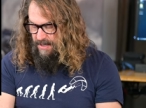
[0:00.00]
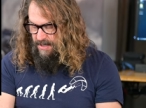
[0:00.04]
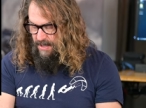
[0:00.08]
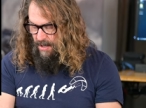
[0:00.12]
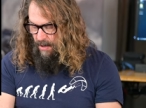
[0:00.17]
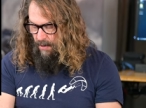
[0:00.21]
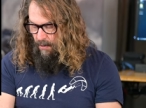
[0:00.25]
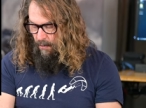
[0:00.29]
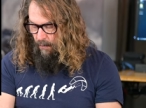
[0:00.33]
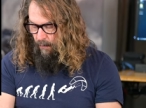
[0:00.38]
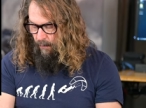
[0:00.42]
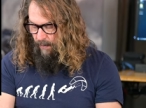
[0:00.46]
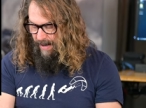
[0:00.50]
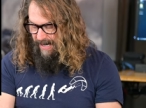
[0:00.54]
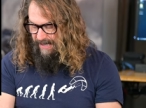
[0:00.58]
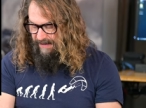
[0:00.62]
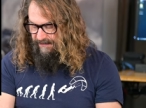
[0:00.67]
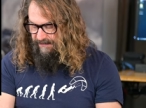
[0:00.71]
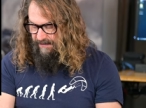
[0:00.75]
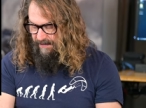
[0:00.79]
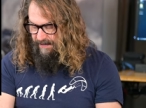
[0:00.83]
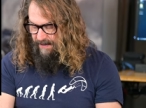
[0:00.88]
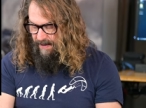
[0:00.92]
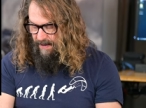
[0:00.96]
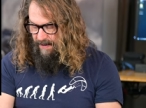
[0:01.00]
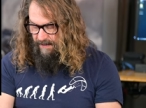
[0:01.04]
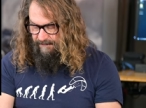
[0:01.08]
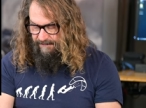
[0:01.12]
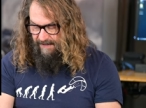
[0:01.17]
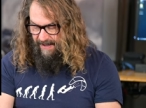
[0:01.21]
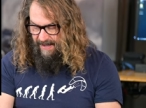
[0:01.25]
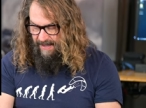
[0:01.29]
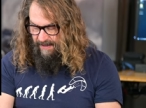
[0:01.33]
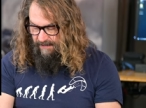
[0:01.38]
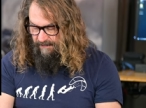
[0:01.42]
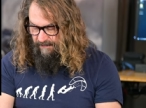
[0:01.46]
go right to there. If
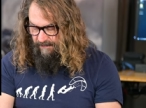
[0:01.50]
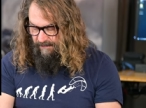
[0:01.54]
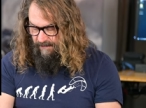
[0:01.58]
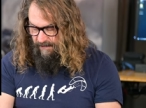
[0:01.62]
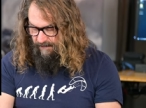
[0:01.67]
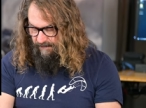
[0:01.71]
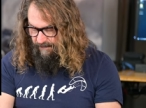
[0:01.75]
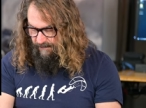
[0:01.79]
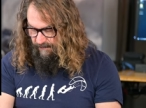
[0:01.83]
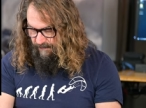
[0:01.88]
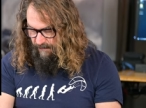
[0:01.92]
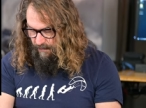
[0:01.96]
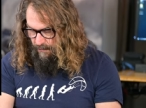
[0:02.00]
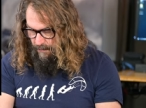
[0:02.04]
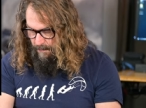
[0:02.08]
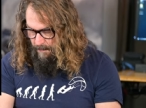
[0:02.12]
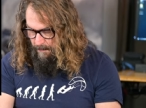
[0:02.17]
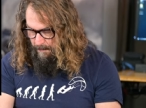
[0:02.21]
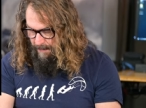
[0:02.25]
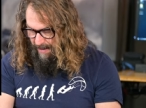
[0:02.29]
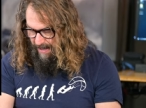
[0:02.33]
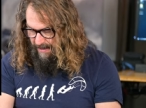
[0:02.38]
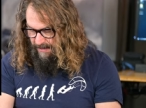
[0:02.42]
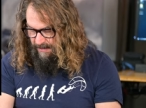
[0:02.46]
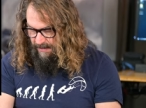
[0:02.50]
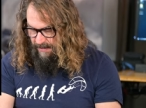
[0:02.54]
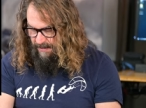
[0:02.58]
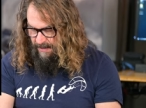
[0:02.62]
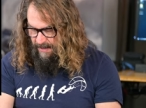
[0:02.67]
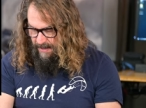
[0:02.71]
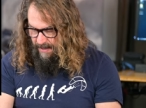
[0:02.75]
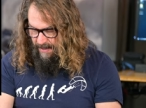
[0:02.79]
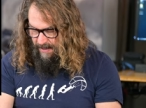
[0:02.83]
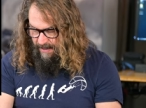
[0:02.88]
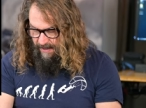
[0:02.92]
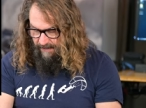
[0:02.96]
I hit the zoom button,
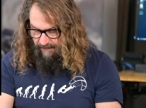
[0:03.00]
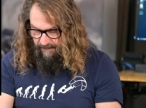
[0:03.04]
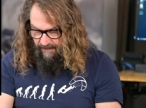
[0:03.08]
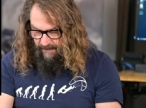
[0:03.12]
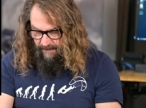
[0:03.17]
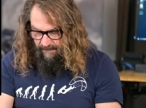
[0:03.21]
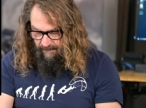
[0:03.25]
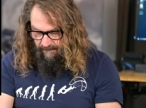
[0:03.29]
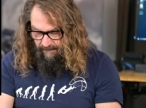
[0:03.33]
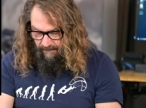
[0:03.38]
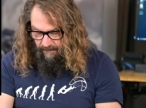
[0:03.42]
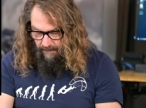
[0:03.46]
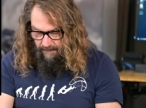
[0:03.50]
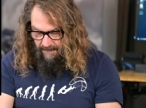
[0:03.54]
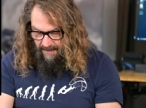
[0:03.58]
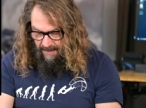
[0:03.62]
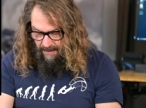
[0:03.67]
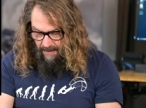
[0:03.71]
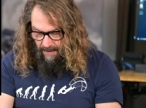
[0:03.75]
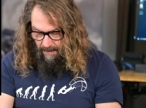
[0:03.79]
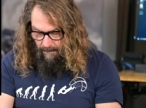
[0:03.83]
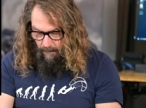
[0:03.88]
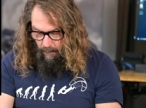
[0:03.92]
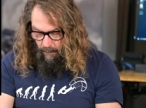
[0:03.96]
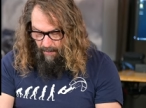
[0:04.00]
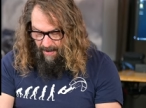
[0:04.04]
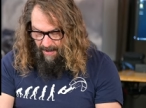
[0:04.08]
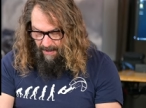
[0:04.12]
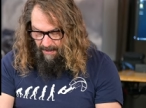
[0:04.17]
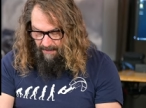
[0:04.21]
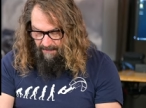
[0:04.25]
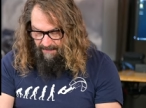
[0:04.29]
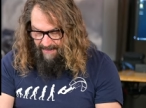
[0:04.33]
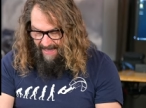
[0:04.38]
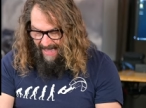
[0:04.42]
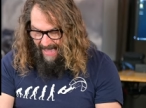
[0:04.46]
it's going to zoom in on
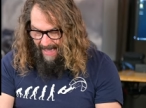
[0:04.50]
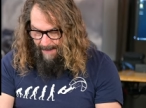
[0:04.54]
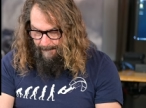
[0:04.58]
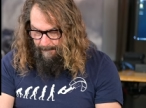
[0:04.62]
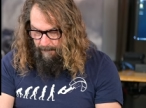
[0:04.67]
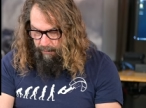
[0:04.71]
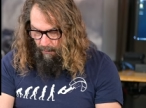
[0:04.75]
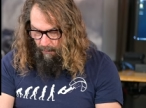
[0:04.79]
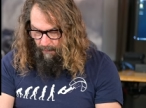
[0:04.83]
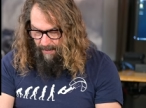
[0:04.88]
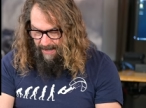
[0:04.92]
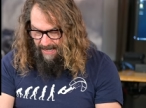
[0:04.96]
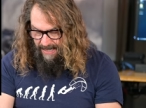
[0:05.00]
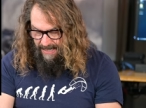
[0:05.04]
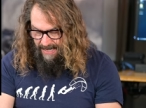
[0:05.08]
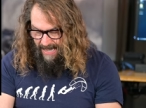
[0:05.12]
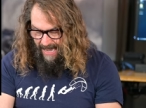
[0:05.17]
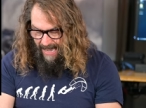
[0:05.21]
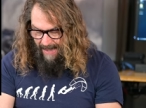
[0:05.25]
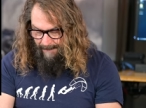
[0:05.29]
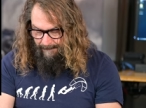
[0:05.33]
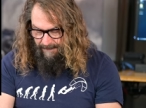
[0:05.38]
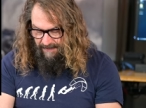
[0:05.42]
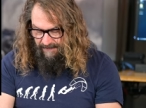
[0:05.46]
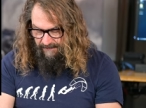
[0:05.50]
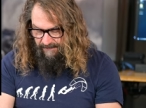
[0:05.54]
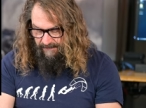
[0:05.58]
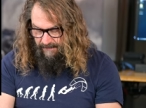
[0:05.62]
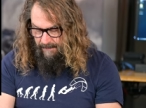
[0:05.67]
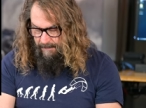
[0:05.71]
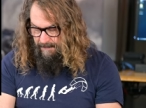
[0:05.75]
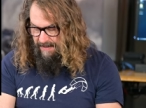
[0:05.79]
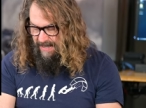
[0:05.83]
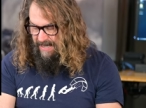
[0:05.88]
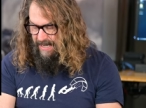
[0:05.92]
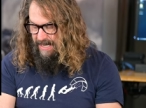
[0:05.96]
where that point happens
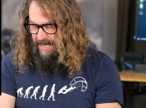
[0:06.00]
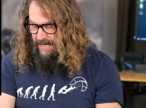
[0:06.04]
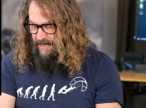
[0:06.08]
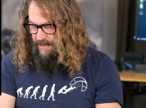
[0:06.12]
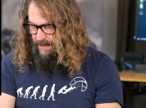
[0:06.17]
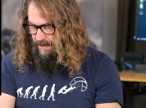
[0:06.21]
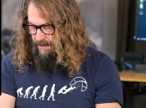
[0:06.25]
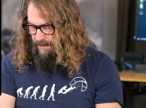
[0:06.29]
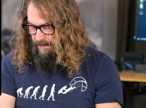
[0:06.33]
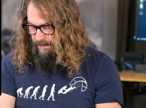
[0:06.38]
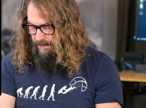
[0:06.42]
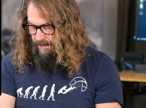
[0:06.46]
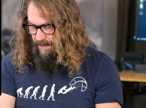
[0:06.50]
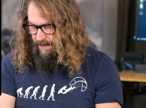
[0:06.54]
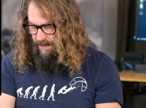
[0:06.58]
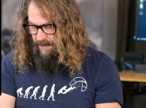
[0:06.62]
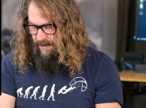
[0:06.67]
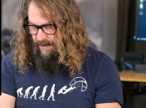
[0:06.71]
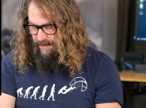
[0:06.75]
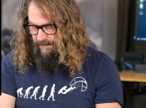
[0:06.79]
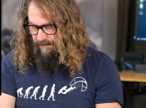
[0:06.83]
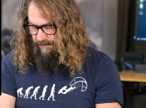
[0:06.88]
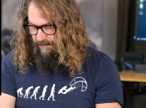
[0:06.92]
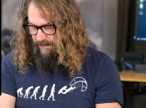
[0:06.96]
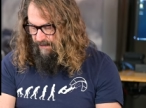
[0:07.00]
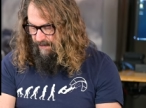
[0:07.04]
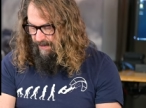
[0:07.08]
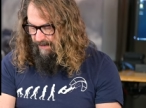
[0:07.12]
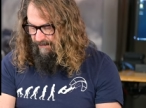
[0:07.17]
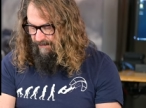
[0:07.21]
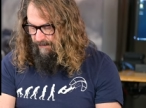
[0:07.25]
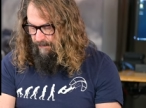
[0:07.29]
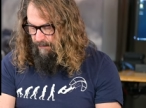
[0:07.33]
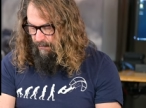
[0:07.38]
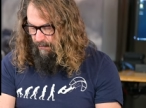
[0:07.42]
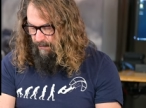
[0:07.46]
to be. All right, so
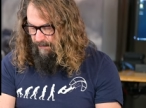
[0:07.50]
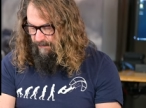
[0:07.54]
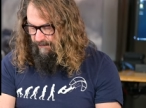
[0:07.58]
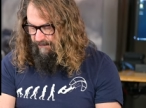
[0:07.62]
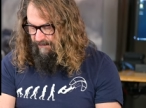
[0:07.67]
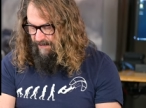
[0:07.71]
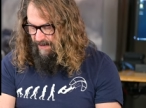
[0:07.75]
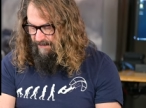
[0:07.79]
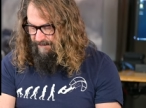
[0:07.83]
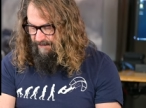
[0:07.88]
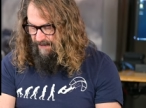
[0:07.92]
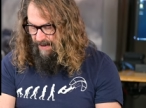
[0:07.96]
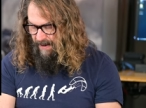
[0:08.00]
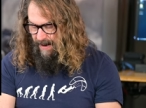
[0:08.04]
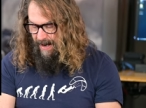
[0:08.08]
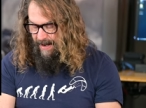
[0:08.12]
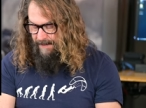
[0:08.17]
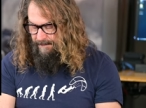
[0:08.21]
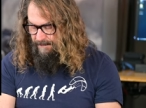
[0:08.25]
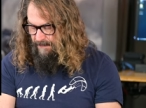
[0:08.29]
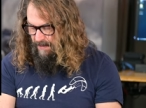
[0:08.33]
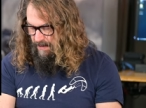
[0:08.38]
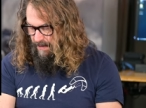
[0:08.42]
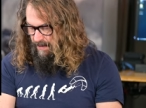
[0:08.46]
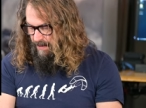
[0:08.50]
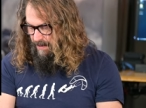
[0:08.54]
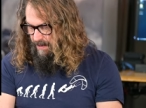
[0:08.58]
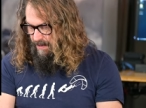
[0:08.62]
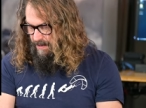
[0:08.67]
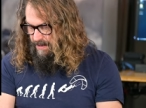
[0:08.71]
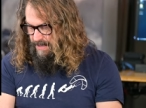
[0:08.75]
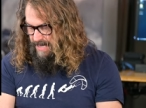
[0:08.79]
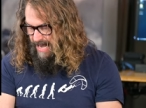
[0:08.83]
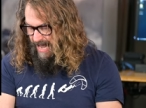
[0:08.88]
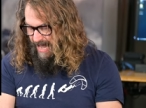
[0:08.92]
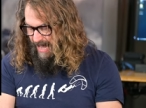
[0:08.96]
that's important stuff. All right,
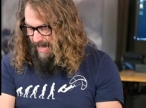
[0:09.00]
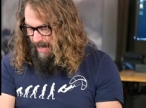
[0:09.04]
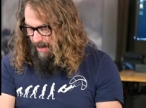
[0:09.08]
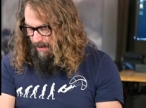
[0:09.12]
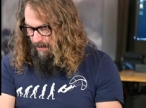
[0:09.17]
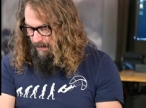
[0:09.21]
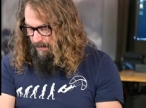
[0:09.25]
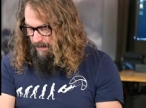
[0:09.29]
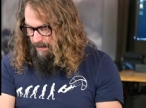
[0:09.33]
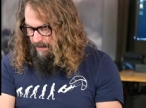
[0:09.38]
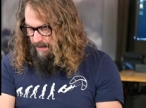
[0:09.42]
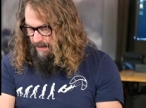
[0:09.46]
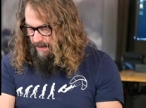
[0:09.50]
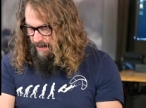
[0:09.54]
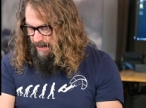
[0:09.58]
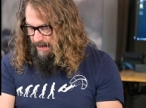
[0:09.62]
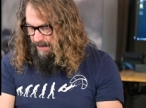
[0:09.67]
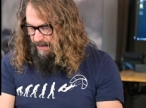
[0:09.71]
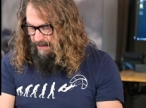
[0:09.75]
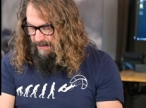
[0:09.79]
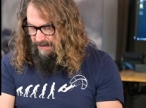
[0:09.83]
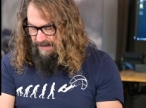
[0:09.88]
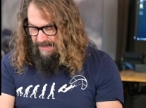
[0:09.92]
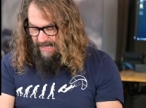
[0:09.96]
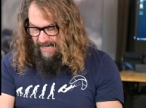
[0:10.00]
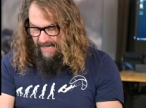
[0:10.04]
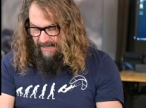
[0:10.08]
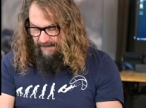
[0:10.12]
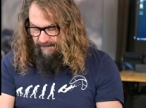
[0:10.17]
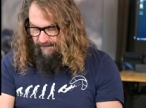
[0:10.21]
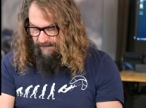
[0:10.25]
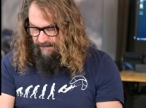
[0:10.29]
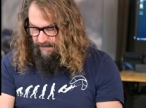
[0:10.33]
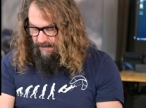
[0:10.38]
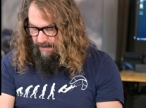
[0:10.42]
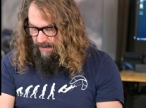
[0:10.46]
now
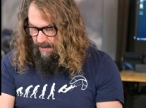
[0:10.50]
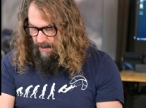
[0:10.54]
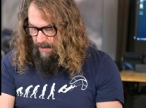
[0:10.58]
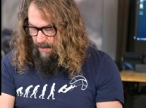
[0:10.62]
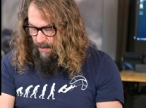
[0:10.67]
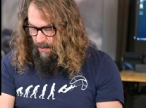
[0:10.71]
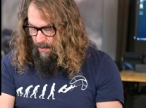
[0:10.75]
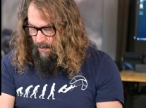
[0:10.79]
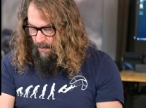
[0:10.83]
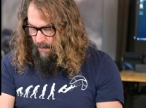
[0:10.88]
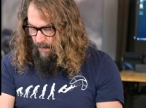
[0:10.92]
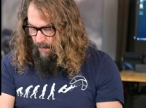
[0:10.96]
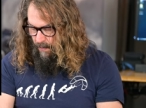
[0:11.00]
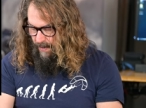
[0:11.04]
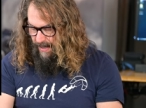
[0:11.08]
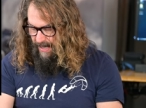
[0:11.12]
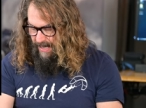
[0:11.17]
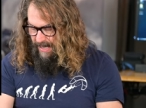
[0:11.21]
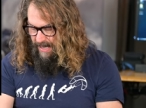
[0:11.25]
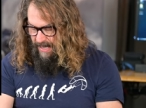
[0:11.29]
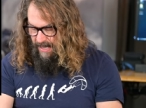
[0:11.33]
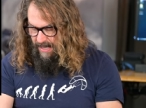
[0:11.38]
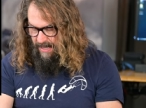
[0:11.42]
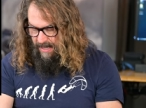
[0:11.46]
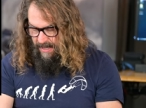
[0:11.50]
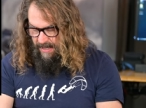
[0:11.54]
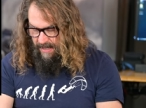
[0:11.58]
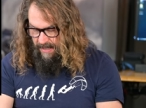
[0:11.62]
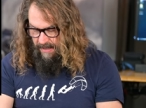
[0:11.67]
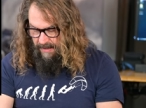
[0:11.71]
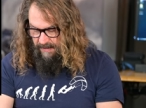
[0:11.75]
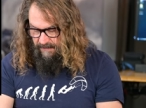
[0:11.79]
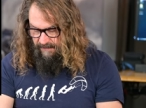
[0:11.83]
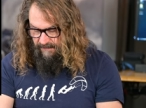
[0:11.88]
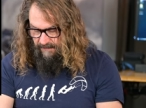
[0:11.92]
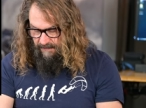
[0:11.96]
let's go
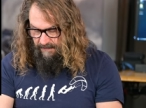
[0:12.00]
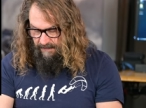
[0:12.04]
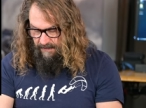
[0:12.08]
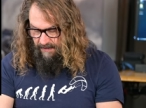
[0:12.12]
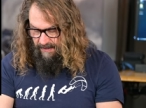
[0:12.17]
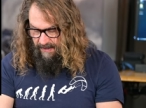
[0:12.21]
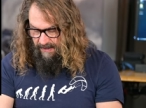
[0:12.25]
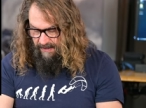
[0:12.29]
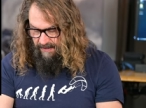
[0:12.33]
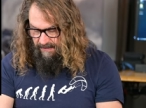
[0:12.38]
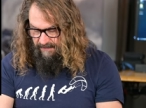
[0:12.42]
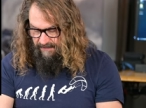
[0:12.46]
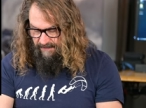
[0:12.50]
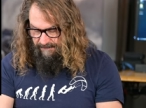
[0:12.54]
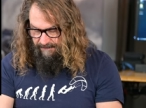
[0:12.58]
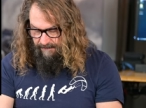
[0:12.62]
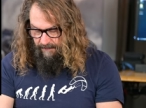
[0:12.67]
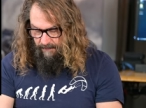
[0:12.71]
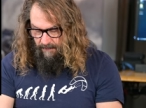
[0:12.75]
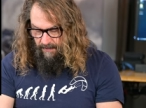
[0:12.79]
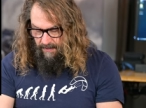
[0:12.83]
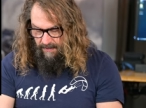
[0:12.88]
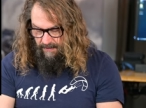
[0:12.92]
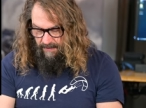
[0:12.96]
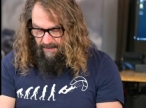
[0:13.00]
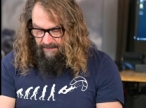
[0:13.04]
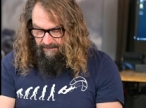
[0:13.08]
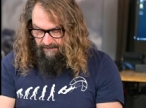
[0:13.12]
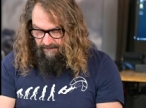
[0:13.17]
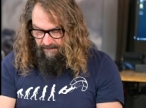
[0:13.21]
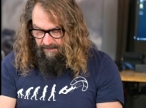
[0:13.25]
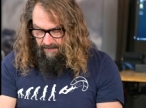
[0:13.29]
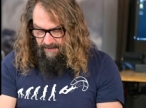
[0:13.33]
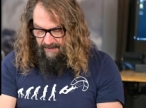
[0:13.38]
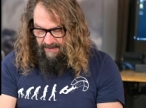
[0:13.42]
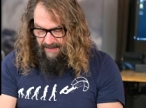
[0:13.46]
and look at a different one.
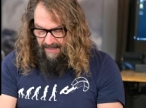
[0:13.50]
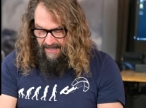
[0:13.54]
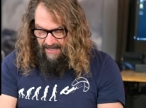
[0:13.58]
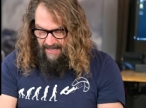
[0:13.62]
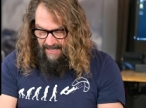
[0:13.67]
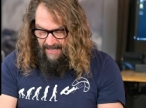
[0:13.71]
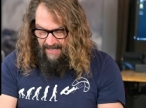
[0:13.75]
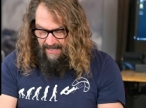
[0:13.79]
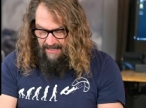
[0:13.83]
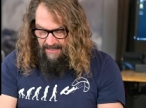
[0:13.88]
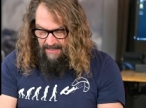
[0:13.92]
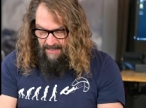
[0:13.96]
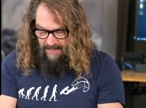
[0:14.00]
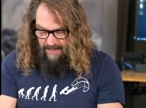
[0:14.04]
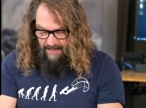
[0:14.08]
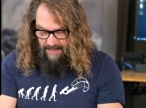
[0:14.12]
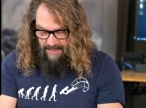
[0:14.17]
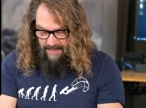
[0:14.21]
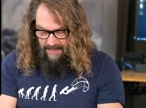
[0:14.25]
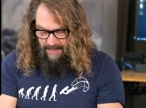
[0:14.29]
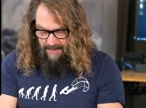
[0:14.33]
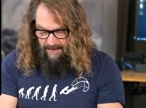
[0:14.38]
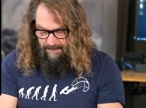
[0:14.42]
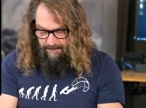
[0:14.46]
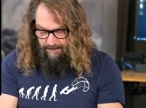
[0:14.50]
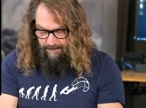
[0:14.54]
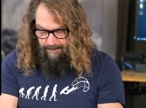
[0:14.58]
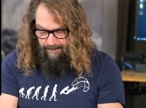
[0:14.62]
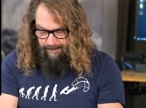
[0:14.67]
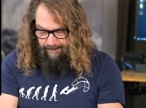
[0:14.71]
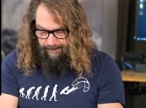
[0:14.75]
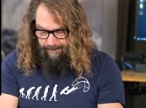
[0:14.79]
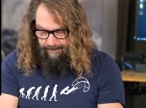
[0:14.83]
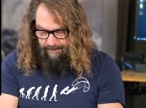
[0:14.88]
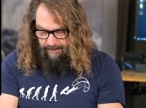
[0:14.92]
Let's look at um,